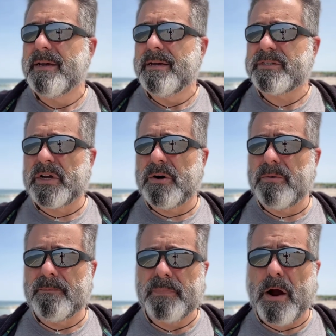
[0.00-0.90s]
So,
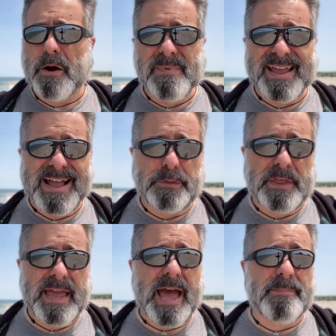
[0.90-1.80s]
are my
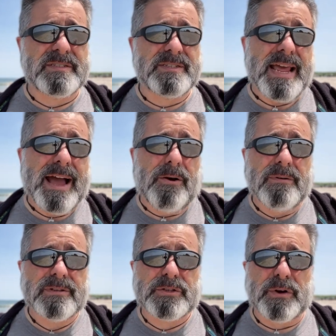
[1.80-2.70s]
healthy habits now
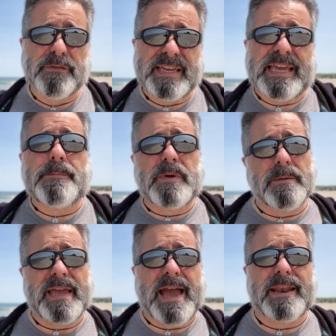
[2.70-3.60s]
sort of keeping
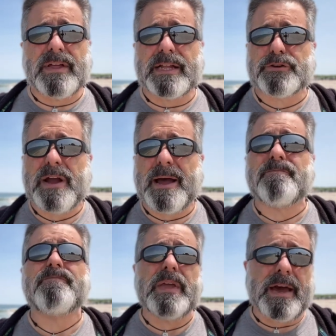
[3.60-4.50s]
me out of that trap?
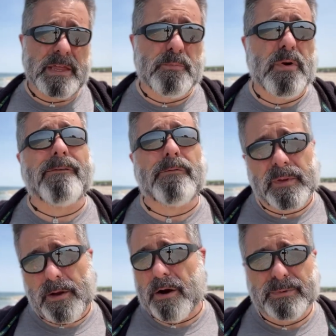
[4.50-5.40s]
Yeah, they
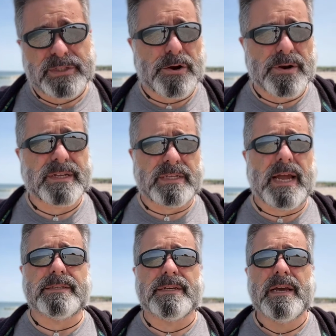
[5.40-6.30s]
probably are to a certain
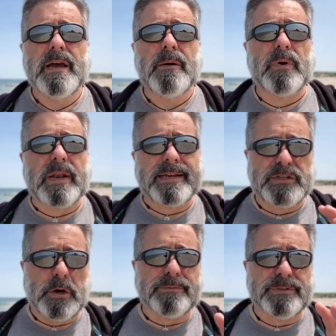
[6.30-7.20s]
extent but I
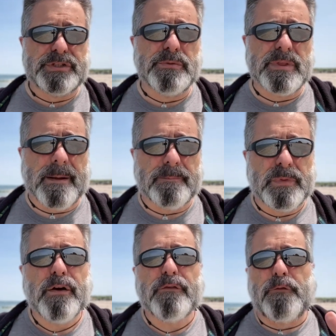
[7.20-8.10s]
don't do them
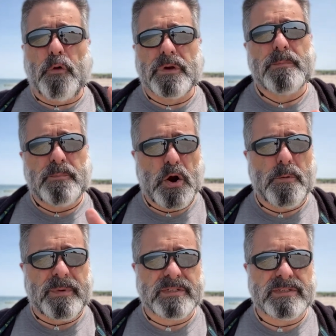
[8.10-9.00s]
for the
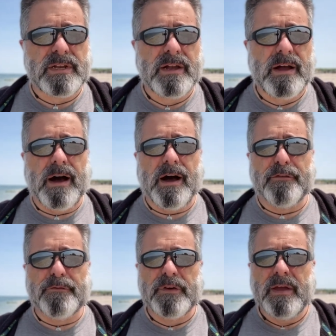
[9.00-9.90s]
purpose of